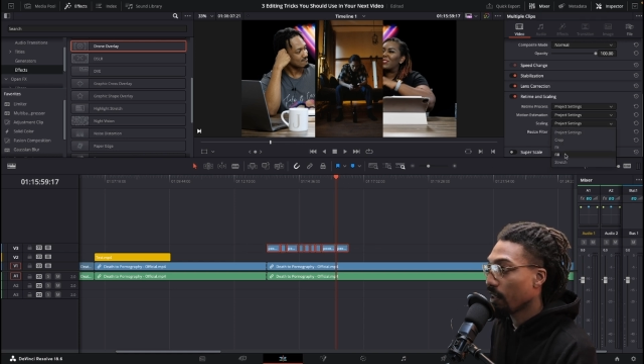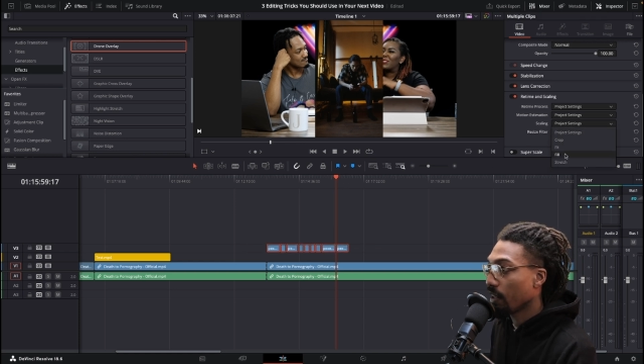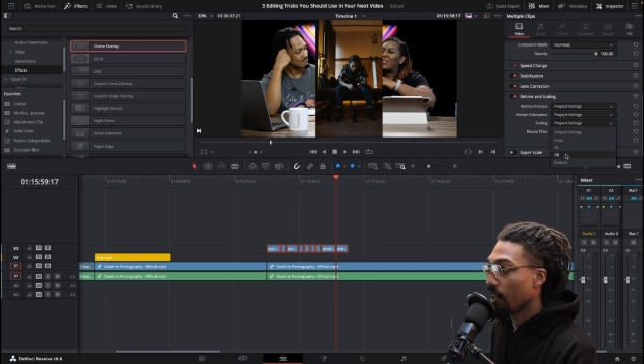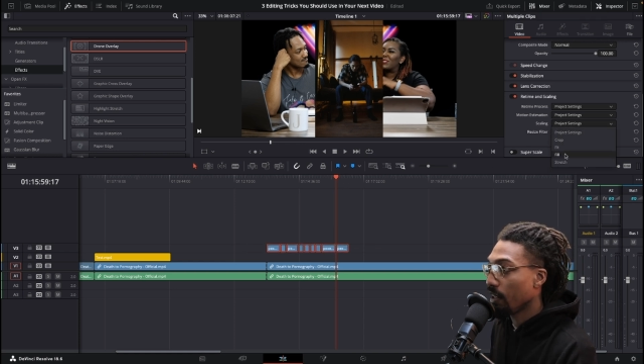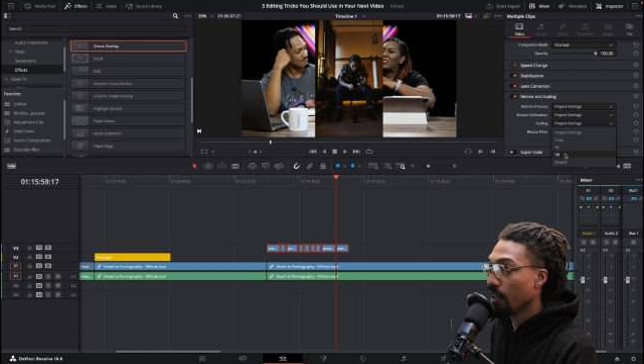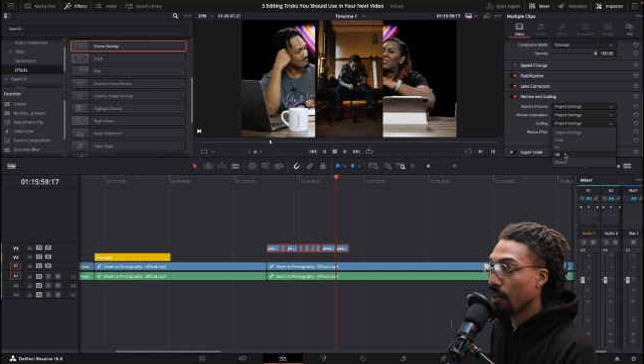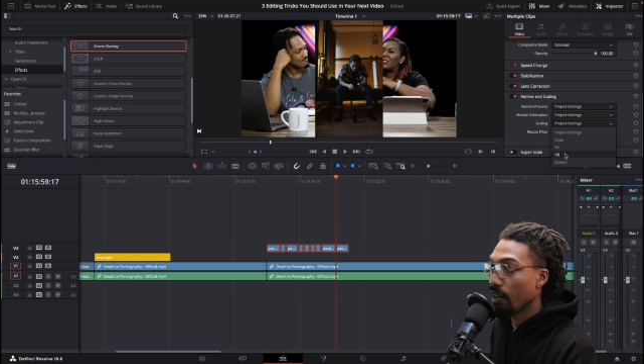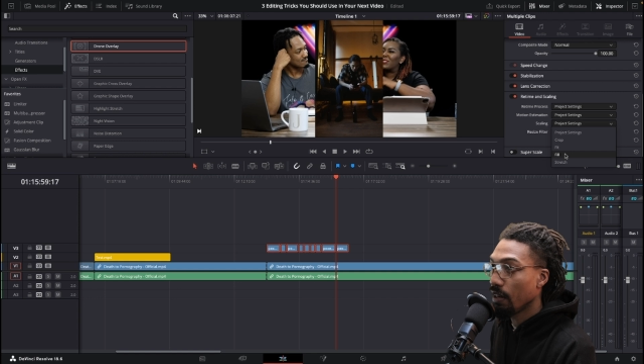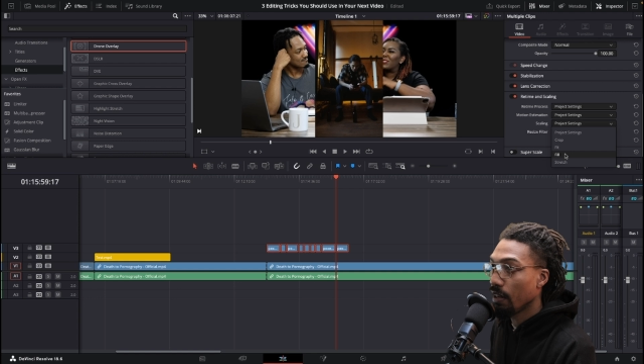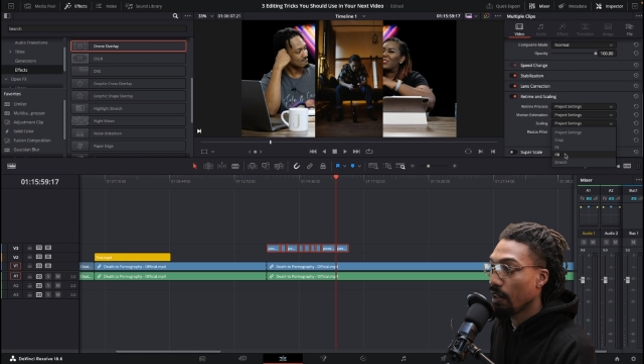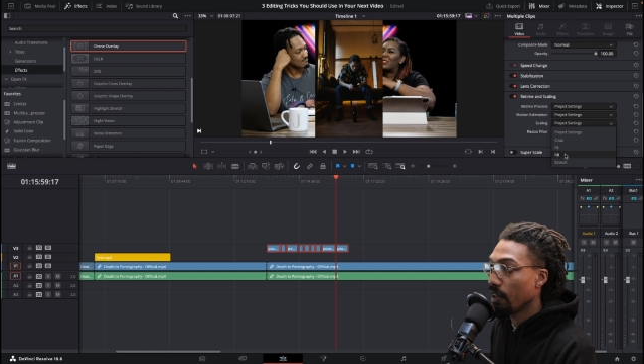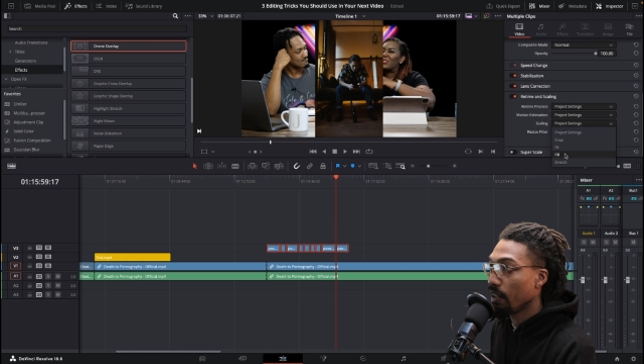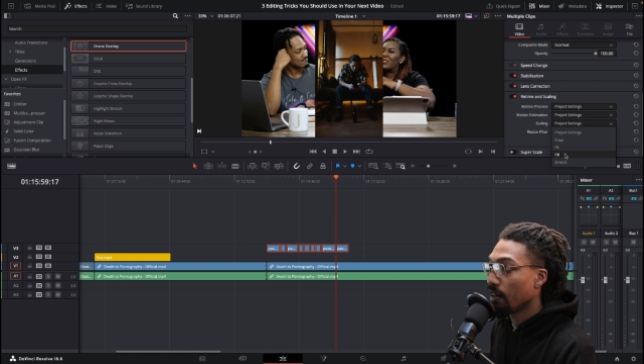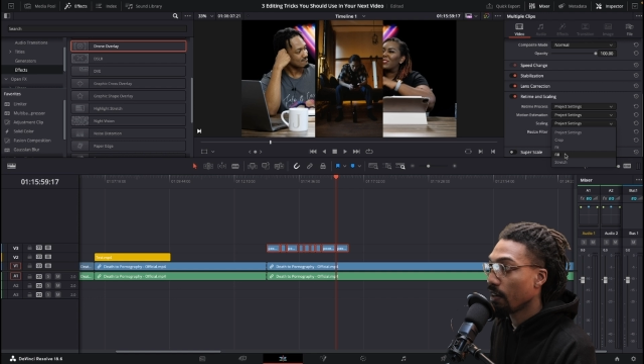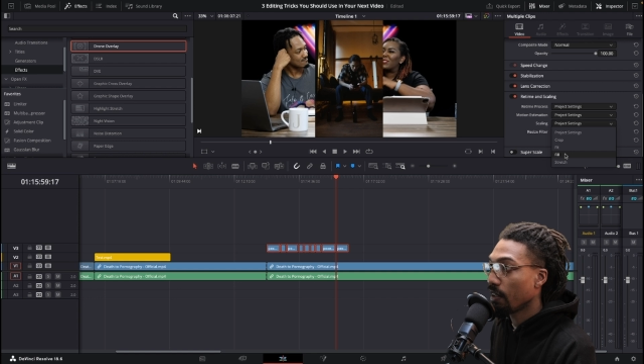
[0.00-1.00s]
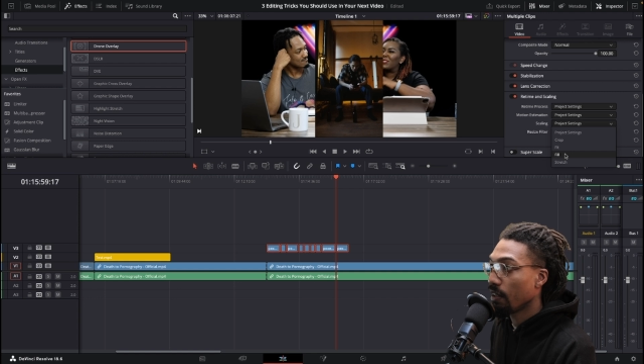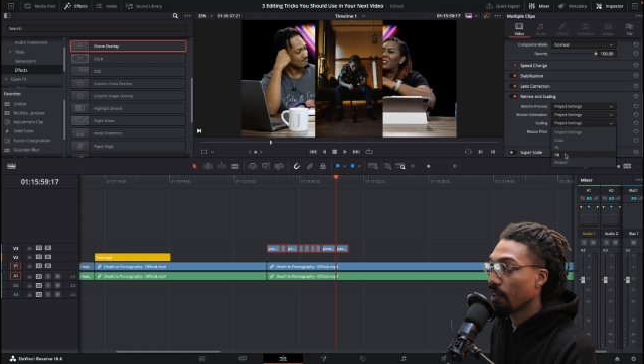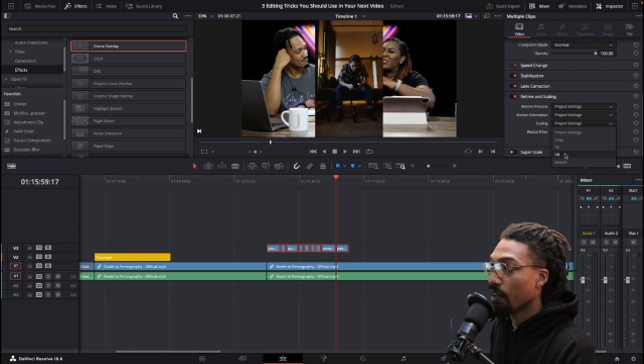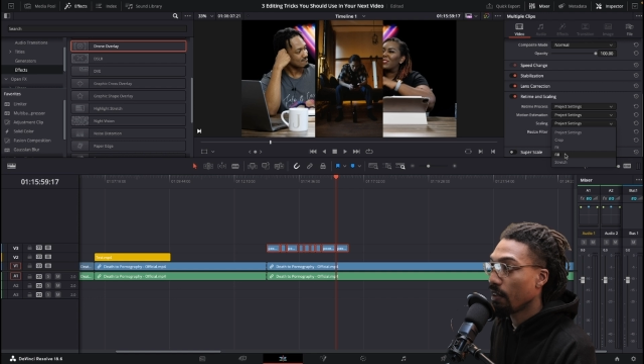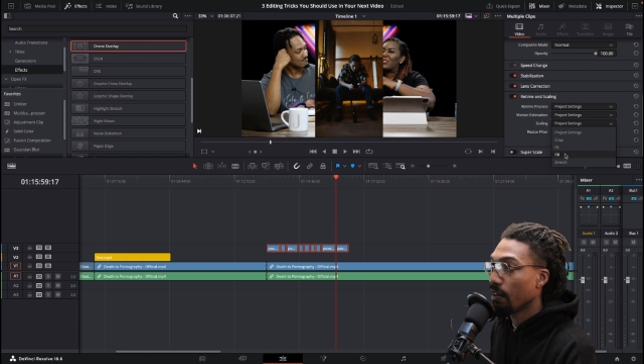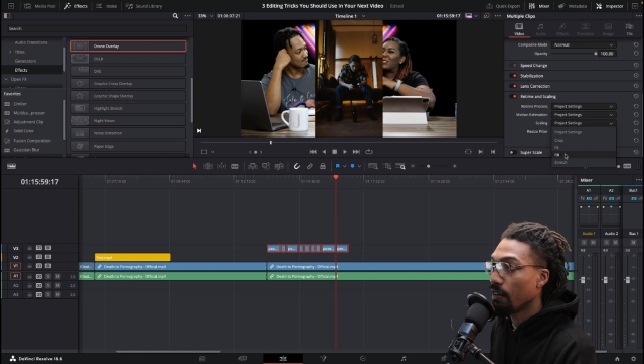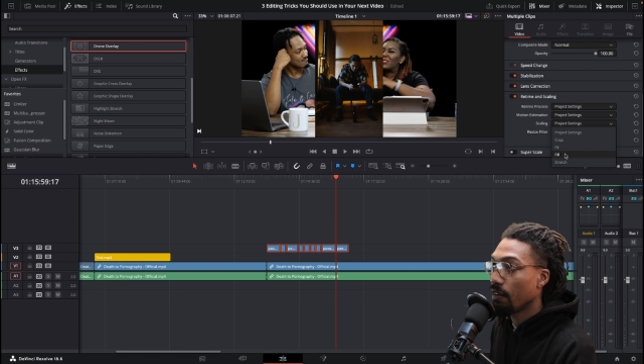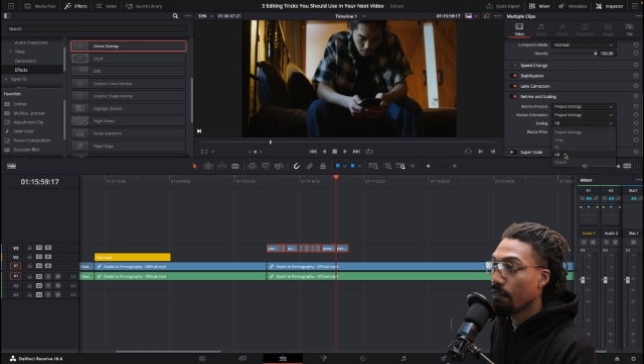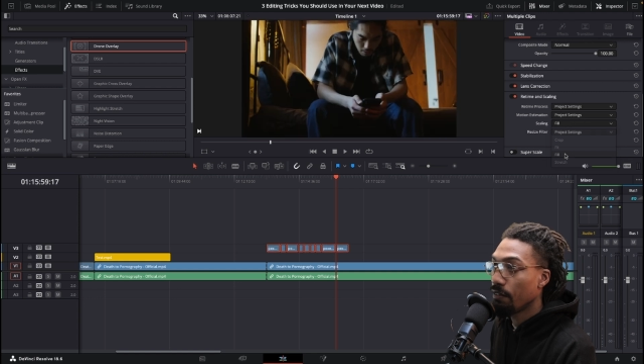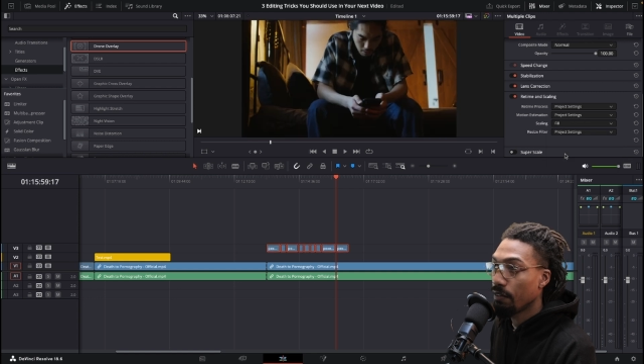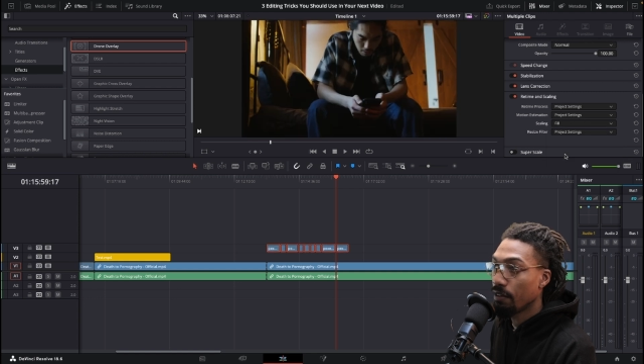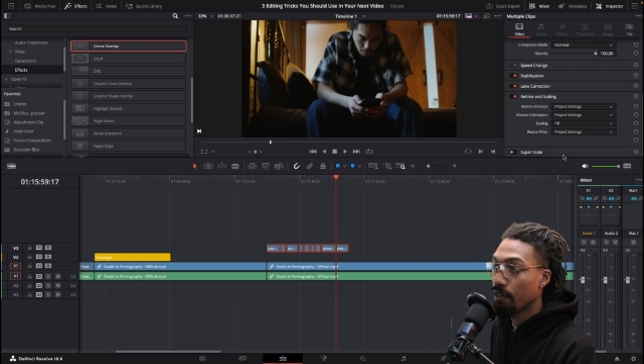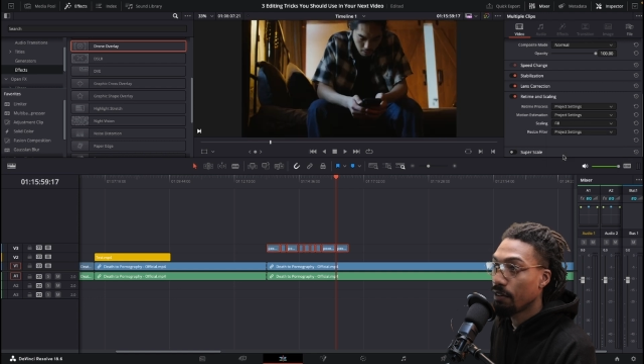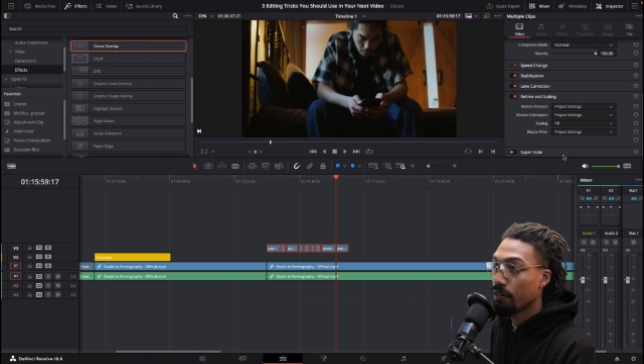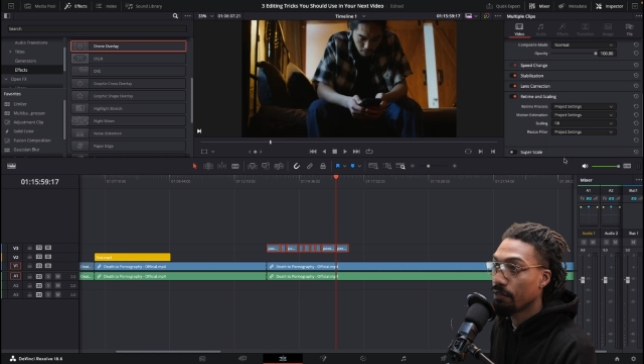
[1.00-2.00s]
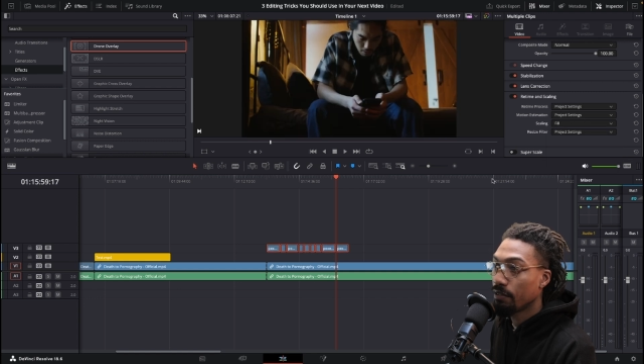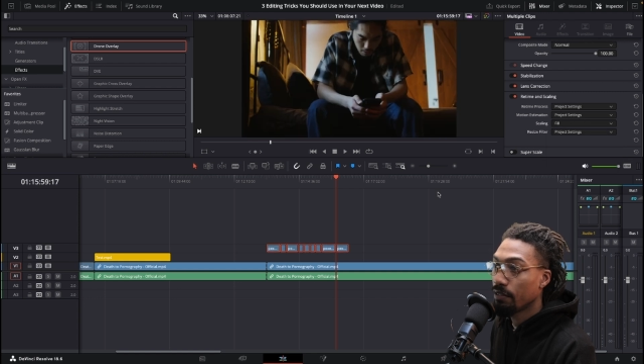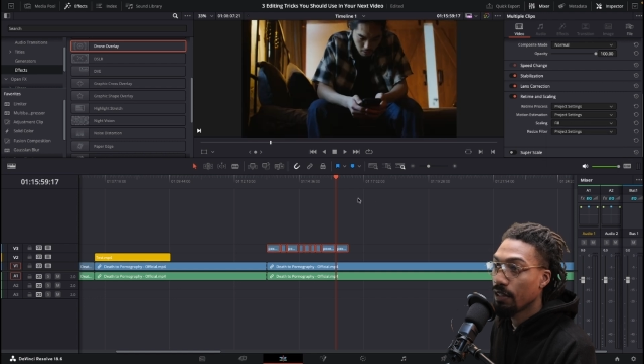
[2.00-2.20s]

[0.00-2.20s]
and then hit fill.